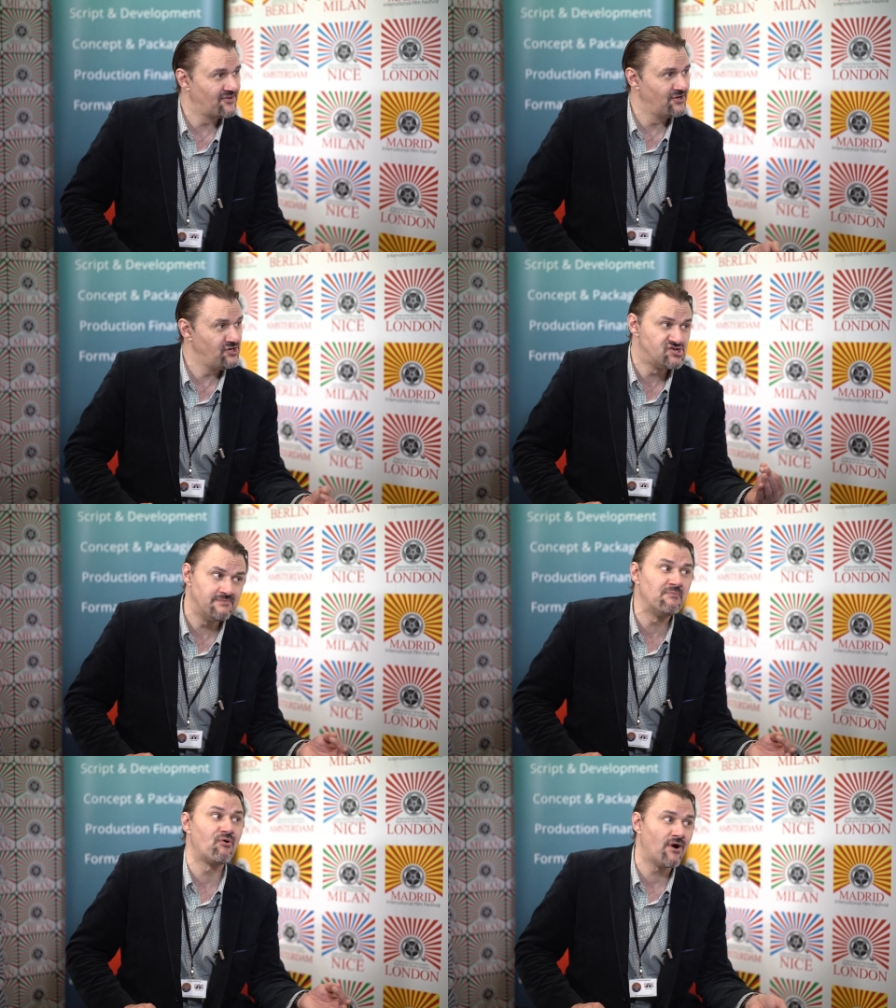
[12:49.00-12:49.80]
So you
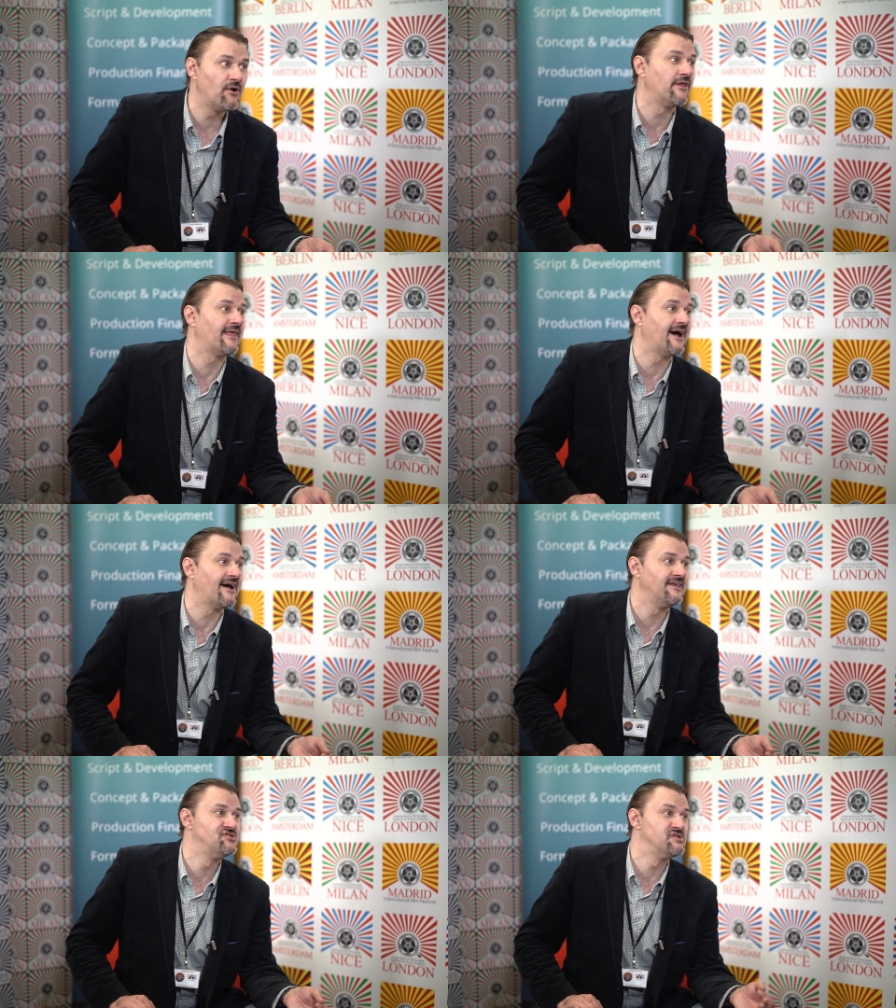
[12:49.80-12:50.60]
should be proud of
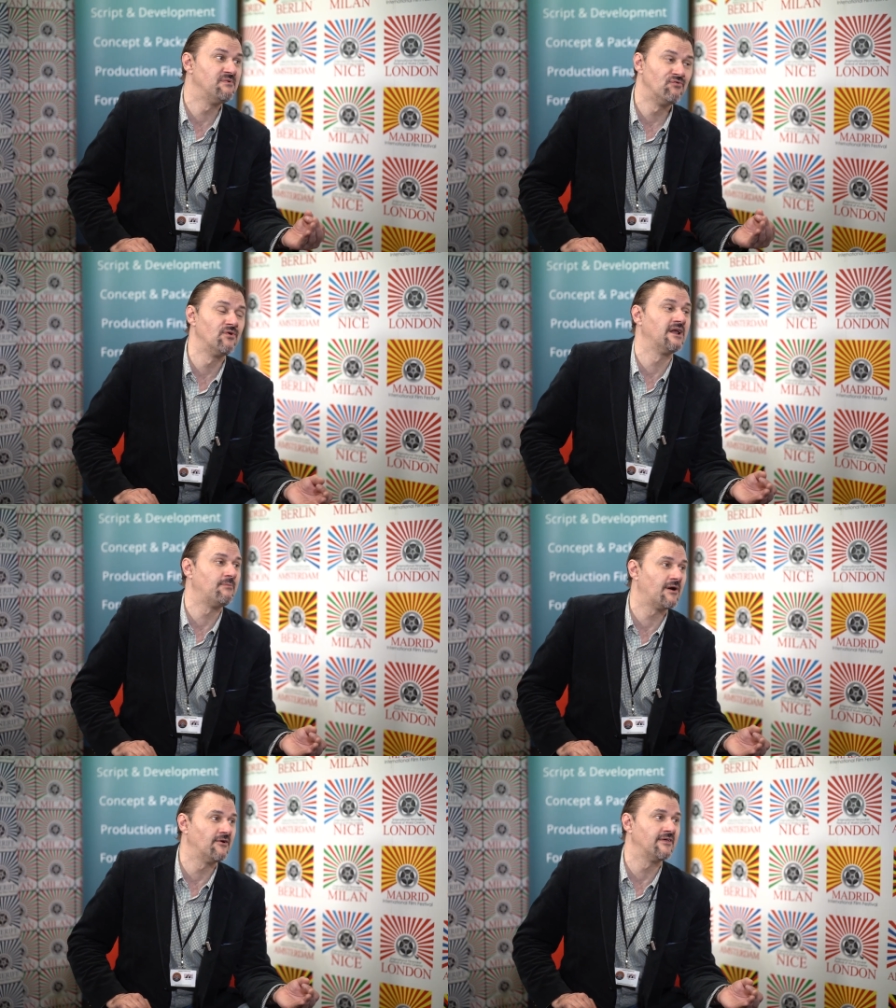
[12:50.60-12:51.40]
that. You should be really
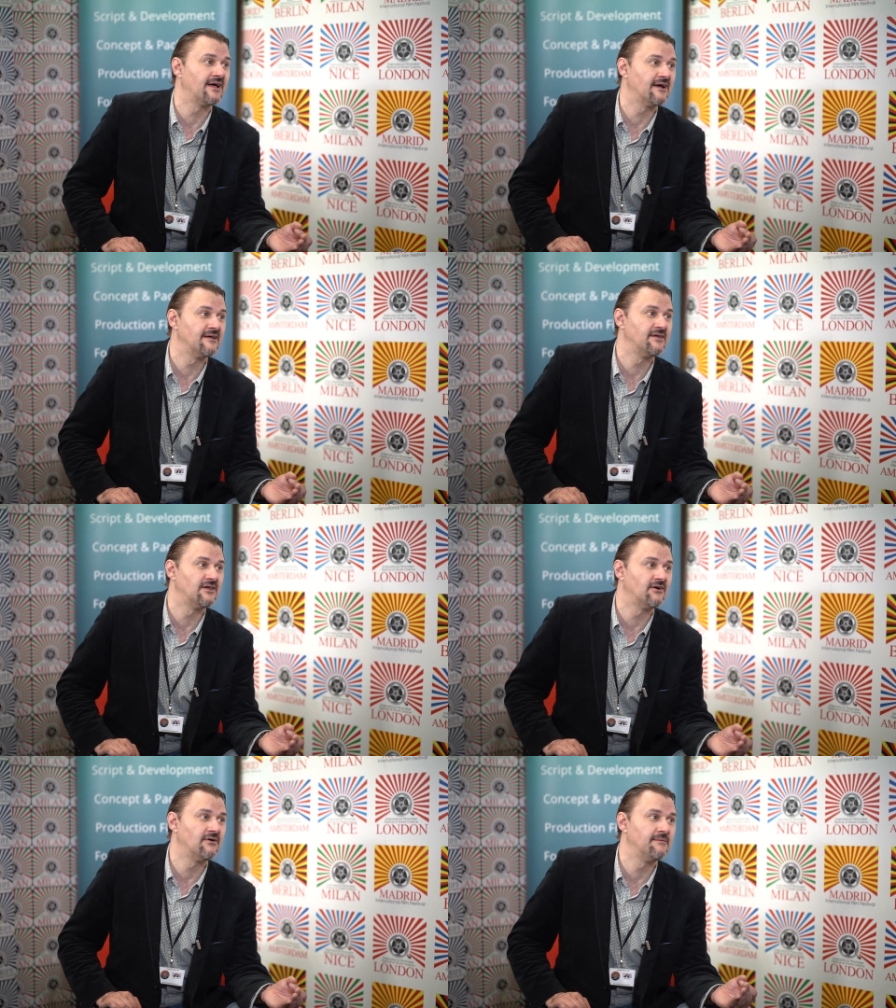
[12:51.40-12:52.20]
proud of that.
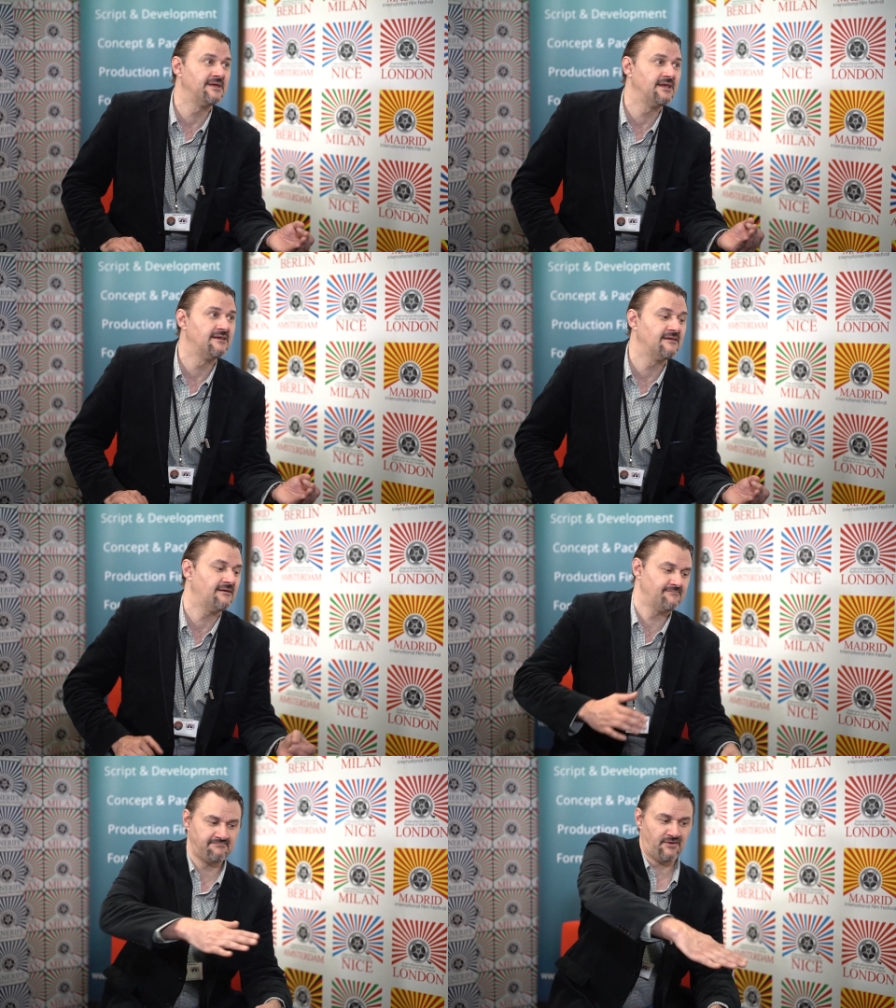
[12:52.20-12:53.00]
I mean,
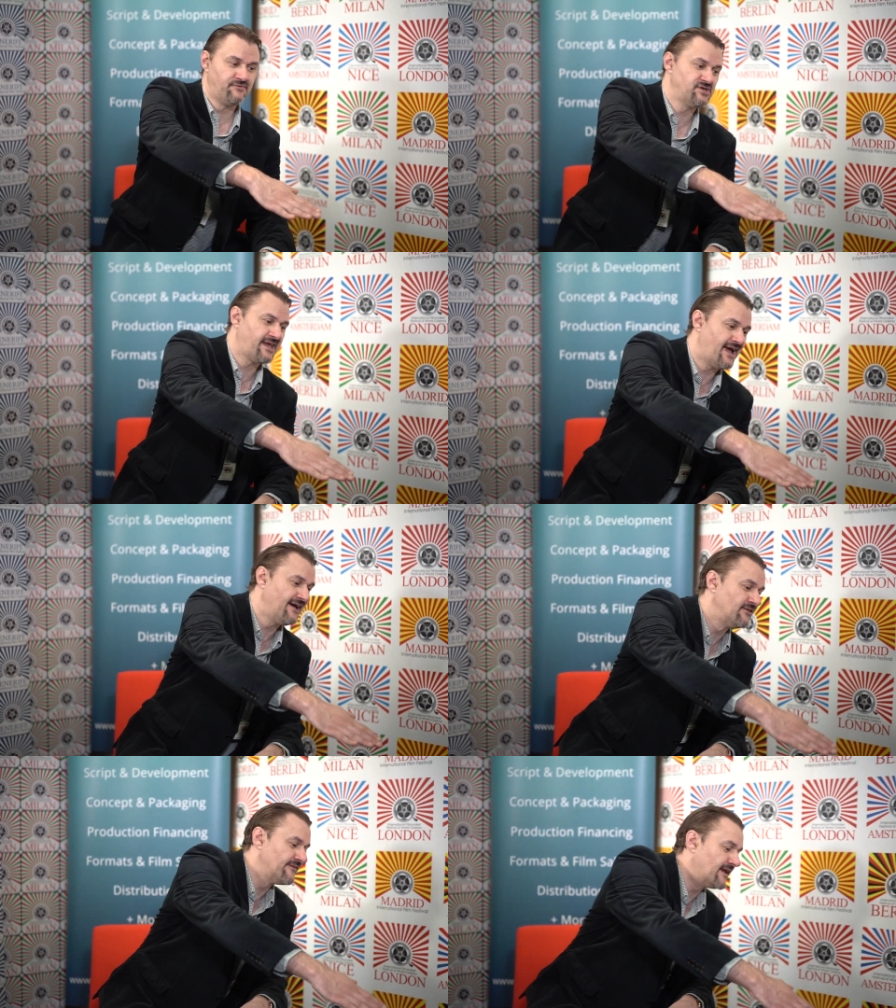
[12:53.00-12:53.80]
I'll shake your hand on